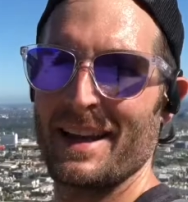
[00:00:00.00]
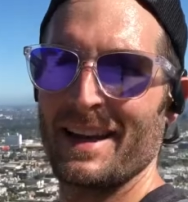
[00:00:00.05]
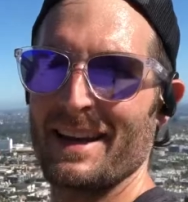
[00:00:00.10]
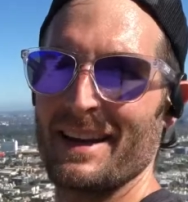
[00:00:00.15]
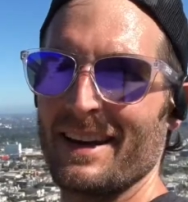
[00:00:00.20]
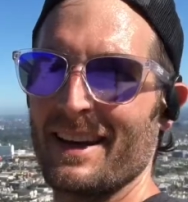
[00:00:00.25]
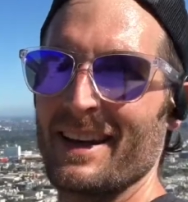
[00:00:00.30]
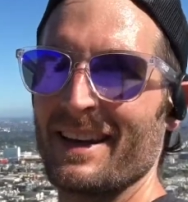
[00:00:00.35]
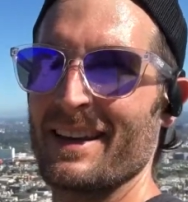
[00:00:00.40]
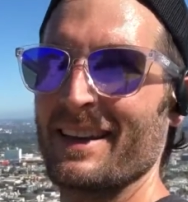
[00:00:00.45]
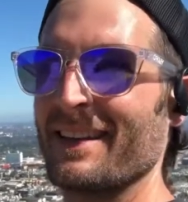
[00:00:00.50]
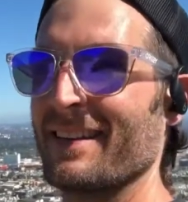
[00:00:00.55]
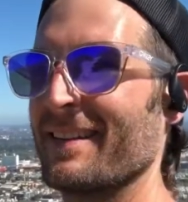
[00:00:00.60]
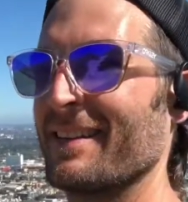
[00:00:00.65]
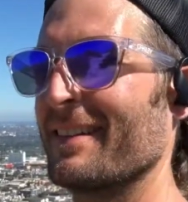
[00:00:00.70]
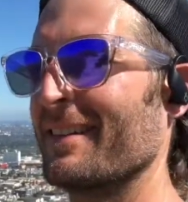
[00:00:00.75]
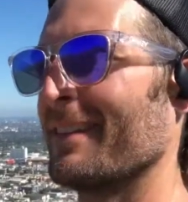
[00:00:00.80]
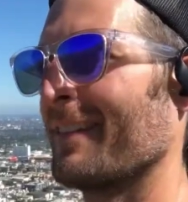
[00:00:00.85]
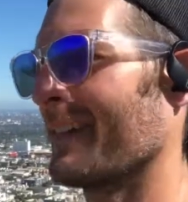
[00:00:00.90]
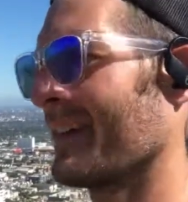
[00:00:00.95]
and
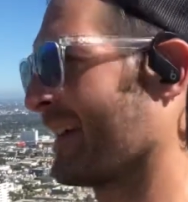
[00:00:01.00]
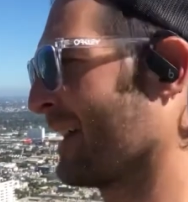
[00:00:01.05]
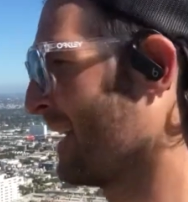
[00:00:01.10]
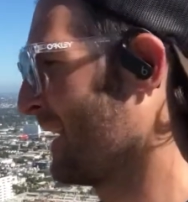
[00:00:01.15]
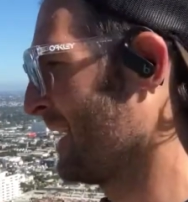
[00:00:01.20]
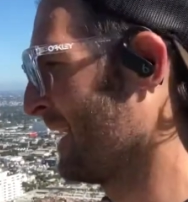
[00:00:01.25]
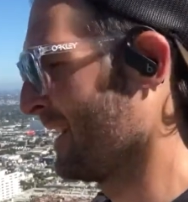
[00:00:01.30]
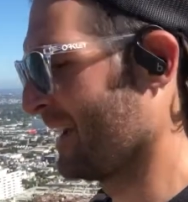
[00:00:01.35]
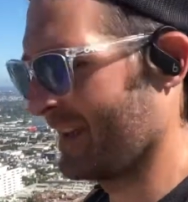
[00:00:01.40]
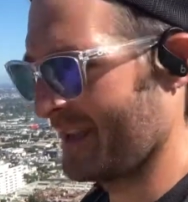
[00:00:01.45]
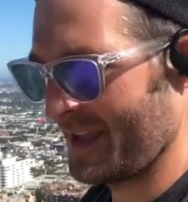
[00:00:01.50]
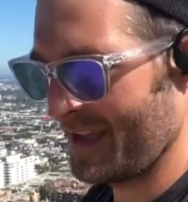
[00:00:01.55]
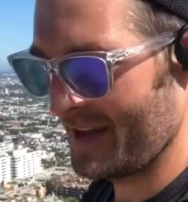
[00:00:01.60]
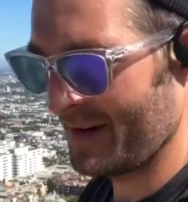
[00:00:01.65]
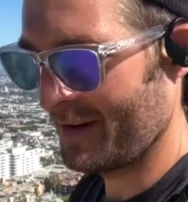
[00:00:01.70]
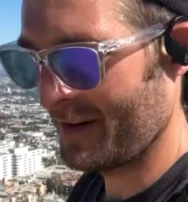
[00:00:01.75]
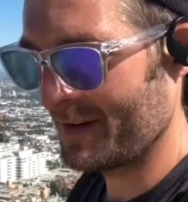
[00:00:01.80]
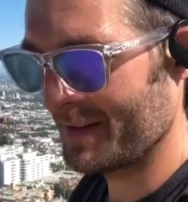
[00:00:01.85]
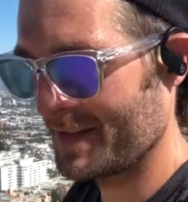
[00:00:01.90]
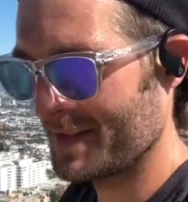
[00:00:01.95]

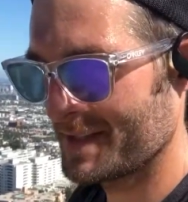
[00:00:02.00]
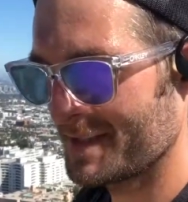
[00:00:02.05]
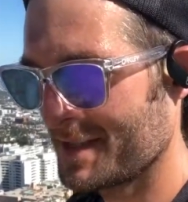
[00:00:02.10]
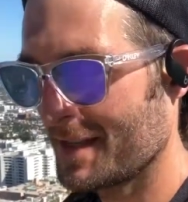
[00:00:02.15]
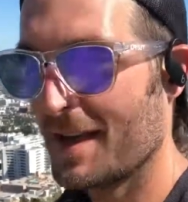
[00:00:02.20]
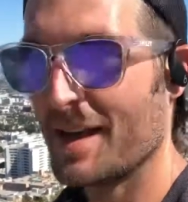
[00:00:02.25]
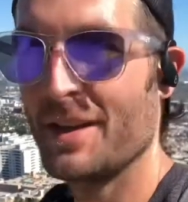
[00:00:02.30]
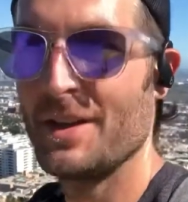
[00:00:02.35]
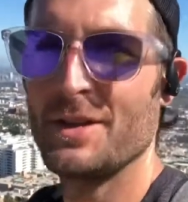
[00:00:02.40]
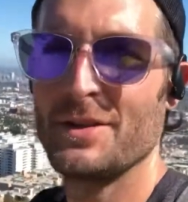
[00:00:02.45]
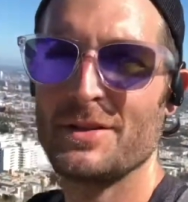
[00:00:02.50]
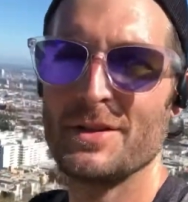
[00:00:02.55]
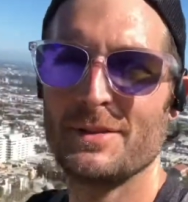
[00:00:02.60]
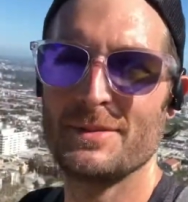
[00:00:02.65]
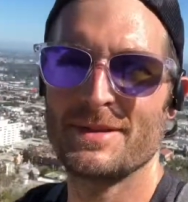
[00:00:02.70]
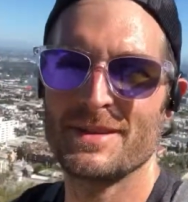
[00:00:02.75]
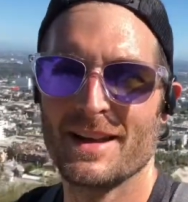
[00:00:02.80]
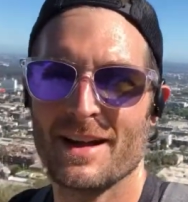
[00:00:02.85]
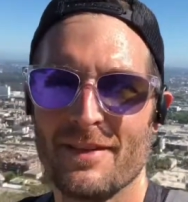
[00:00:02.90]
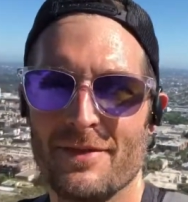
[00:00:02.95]
all this YouTube
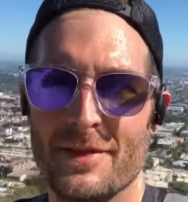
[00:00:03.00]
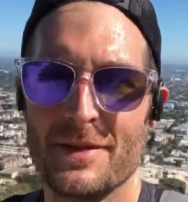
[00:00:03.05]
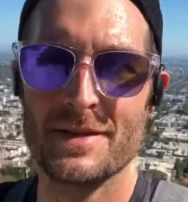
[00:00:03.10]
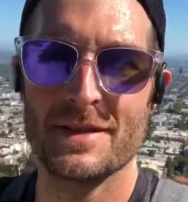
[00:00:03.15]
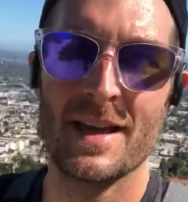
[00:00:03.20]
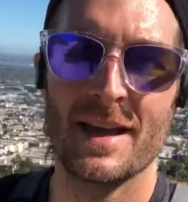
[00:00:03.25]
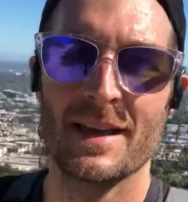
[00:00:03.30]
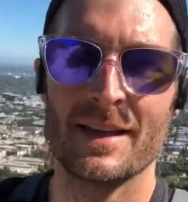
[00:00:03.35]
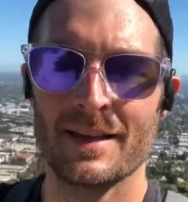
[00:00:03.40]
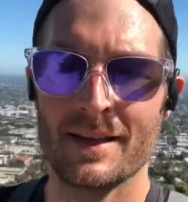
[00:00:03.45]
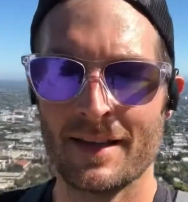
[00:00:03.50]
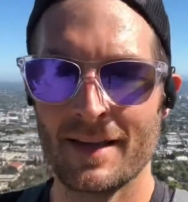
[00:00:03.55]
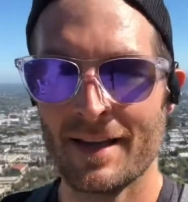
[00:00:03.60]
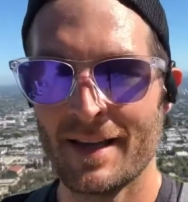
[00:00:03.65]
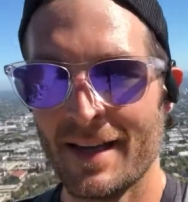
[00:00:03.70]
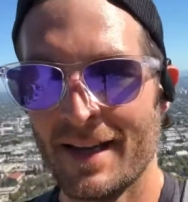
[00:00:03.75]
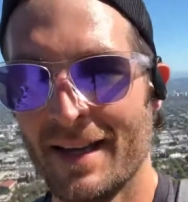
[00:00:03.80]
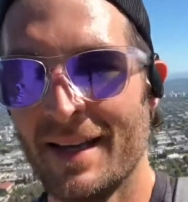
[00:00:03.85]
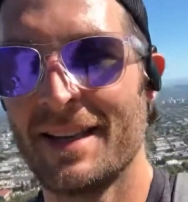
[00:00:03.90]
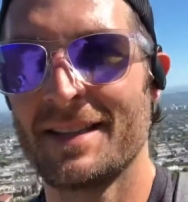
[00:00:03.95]
stuff it's
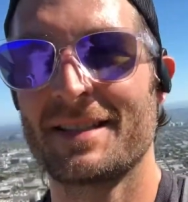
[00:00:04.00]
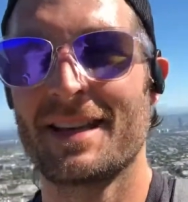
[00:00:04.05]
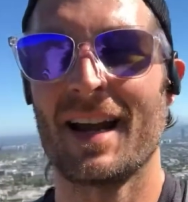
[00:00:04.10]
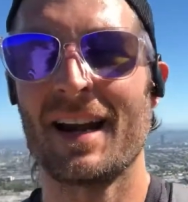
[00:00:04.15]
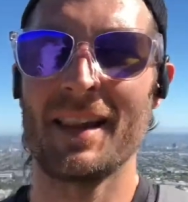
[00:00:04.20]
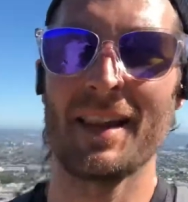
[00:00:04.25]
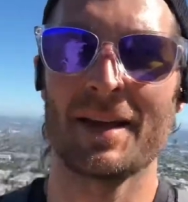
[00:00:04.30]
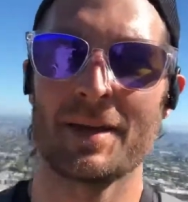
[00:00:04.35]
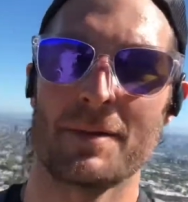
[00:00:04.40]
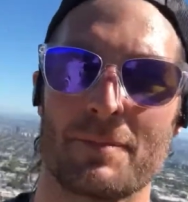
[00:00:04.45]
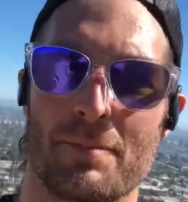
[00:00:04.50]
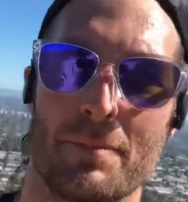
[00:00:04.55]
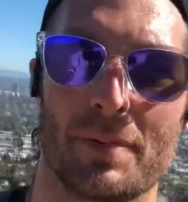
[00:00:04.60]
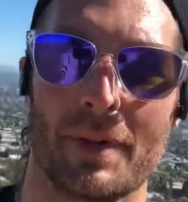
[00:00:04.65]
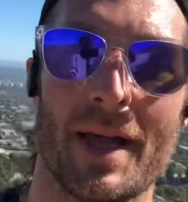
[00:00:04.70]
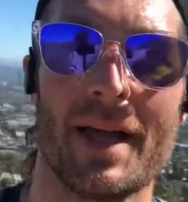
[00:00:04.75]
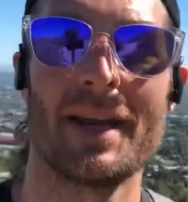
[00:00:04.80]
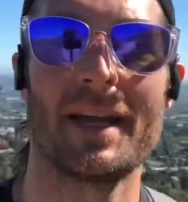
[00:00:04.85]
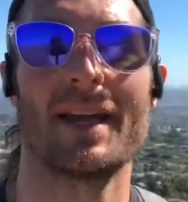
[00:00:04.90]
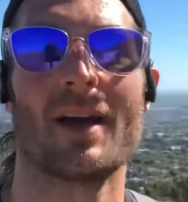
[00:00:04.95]
kind of like
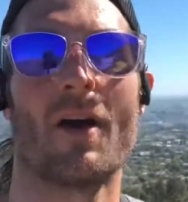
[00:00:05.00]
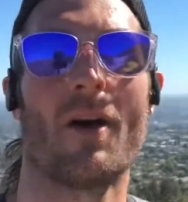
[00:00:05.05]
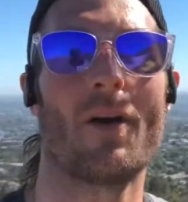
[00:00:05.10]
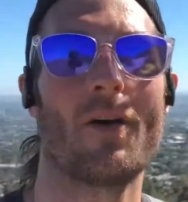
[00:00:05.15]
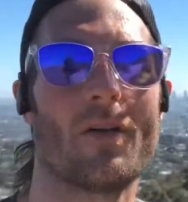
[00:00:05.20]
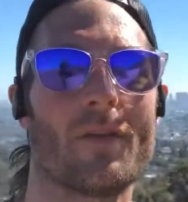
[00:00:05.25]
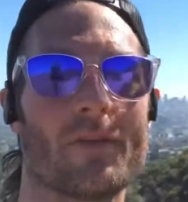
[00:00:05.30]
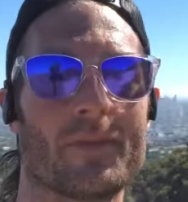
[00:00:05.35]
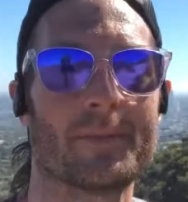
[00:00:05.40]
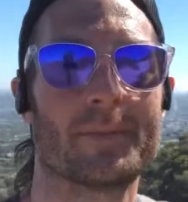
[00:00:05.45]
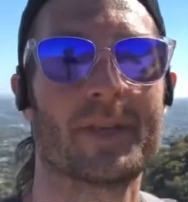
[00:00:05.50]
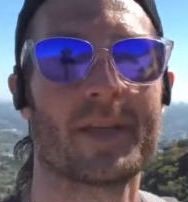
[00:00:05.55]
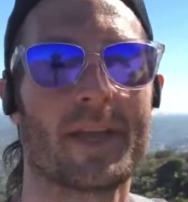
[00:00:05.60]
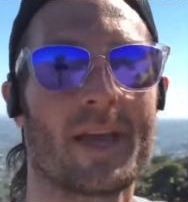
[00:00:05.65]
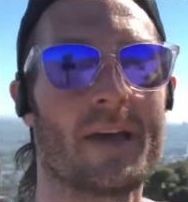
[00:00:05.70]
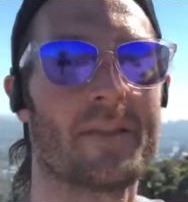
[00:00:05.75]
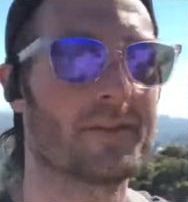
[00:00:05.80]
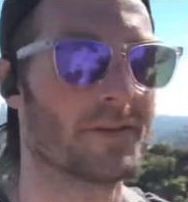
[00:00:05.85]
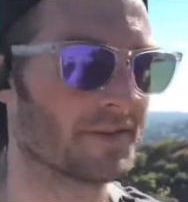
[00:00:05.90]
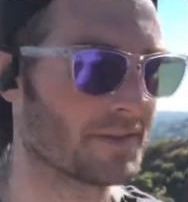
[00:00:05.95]
blending all of them
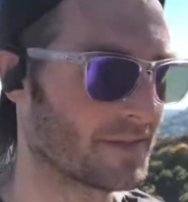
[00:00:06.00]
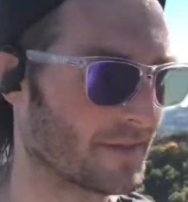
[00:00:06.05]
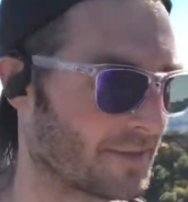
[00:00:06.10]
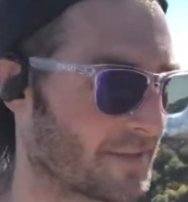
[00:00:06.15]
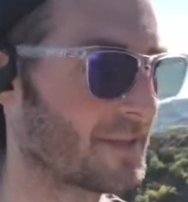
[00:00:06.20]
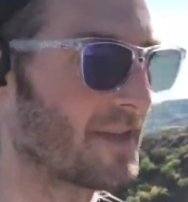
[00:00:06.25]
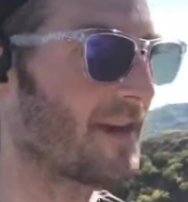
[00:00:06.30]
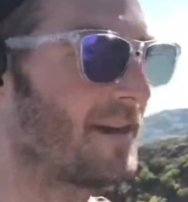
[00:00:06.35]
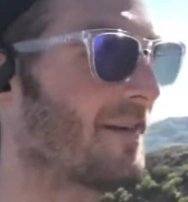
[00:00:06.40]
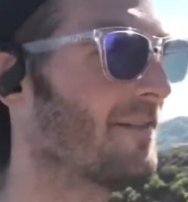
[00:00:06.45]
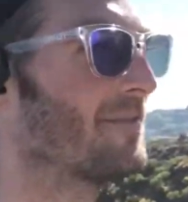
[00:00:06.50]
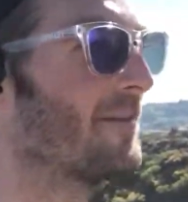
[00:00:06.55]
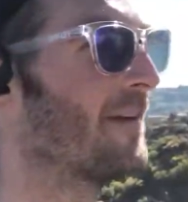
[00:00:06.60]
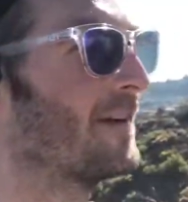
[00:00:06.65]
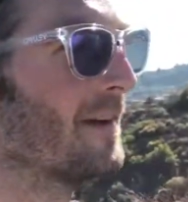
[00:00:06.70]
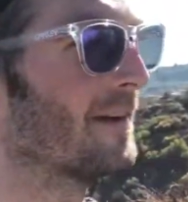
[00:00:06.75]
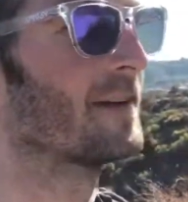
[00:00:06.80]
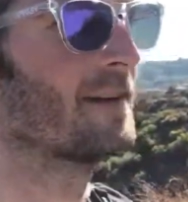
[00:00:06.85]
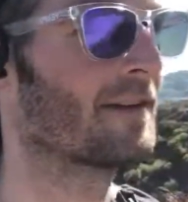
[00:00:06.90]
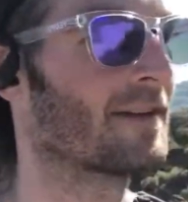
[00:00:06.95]
together. So it's kind of
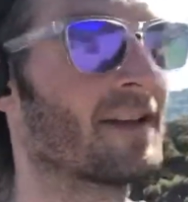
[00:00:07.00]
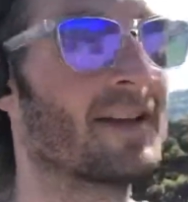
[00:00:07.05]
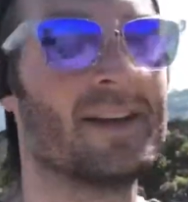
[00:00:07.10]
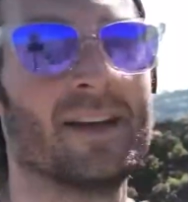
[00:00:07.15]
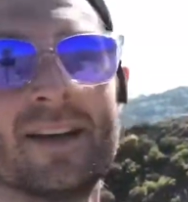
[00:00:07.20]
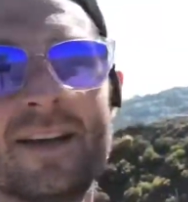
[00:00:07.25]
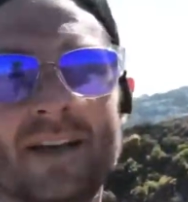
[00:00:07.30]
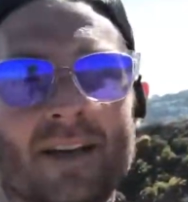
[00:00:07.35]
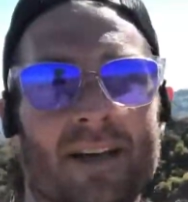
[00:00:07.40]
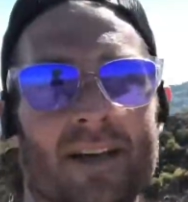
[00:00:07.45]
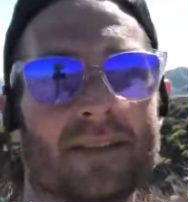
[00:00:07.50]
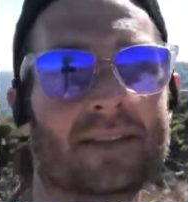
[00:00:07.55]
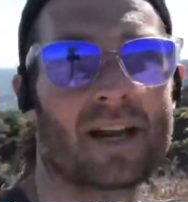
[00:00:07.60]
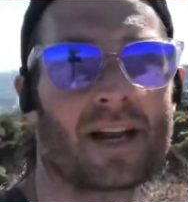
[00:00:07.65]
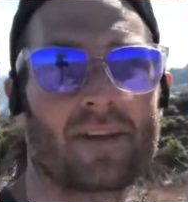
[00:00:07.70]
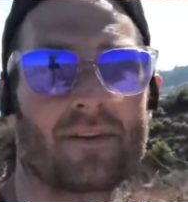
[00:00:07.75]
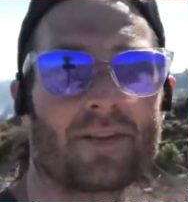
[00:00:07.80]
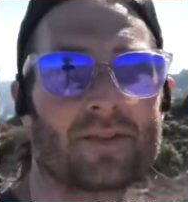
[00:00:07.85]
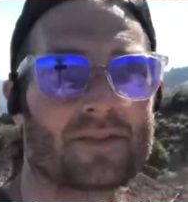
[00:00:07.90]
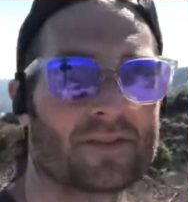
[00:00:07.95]

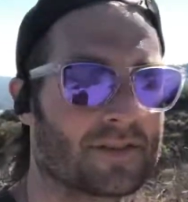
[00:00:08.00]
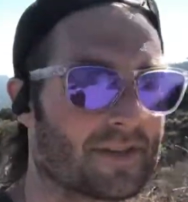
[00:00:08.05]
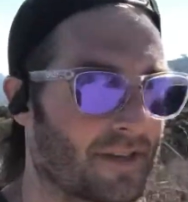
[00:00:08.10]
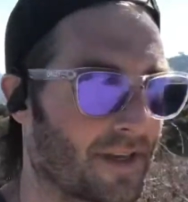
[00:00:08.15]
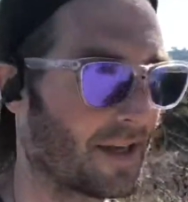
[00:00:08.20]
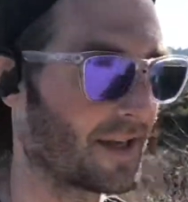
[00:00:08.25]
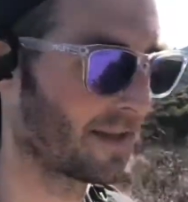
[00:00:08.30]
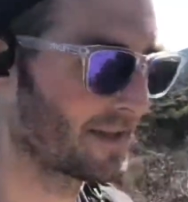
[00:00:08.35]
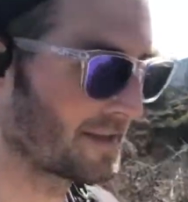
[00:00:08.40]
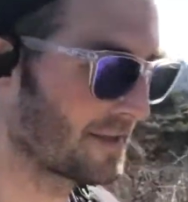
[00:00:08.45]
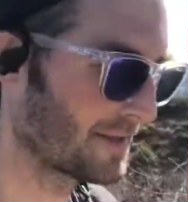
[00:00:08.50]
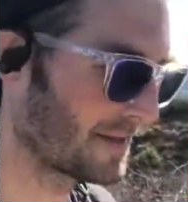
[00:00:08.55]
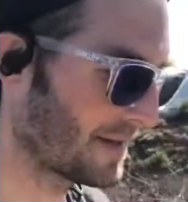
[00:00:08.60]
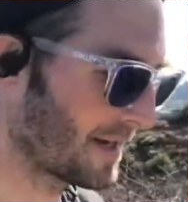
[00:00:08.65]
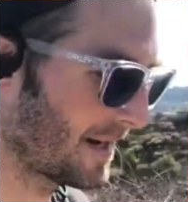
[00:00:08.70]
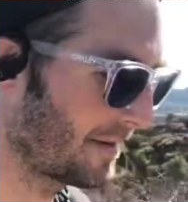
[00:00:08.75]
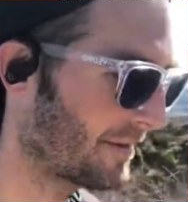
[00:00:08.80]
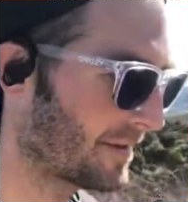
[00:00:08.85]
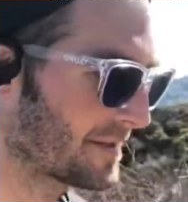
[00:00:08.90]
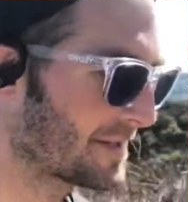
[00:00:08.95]
interesting,
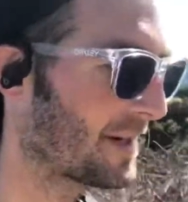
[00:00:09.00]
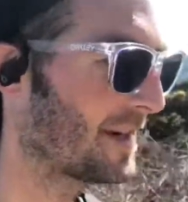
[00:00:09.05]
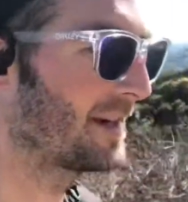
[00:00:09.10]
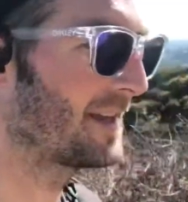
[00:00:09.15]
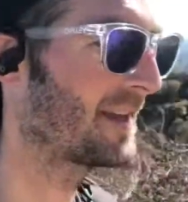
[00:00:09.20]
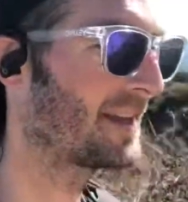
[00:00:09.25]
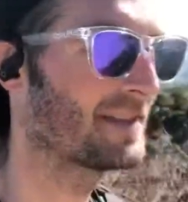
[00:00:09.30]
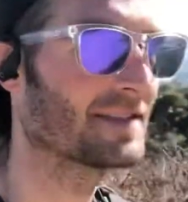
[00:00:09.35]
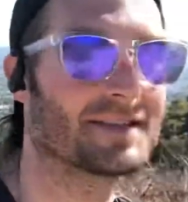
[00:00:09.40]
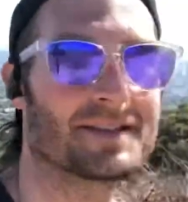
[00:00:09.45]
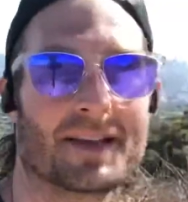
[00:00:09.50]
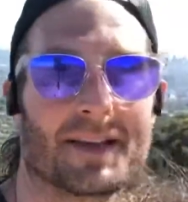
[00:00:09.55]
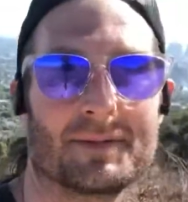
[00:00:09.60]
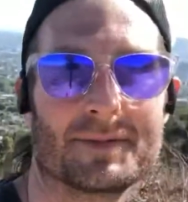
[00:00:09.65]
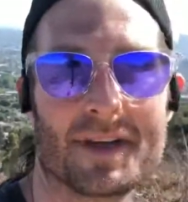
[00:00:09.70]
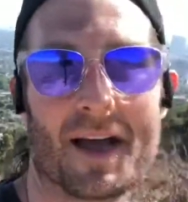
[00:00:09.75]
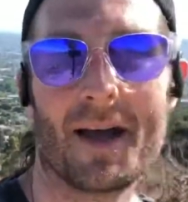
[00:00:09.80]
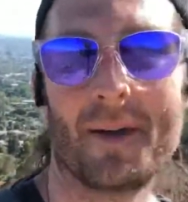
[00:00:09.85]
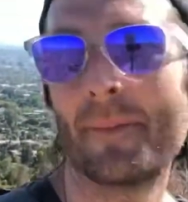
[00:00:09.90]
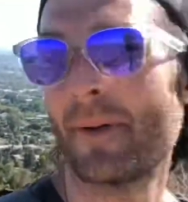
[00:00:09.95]
kind of exciting at the same
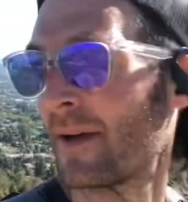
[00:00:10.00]
time.